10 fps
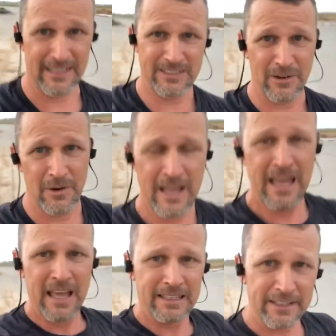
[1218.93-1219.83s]
So
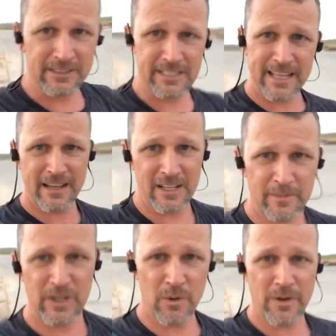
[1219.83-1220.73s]
later today, I'm gonna be
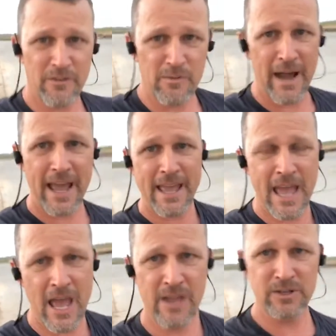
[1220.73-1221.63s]
going over my
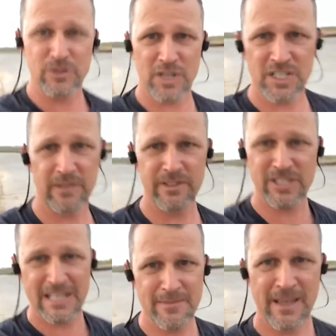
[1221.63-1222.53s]
nutrition
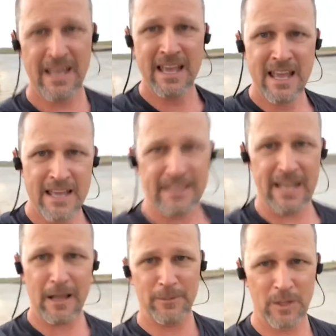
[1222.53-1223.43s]
regime that
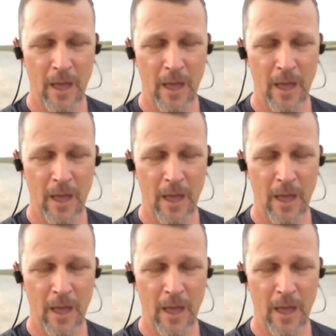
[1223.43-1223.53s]
helps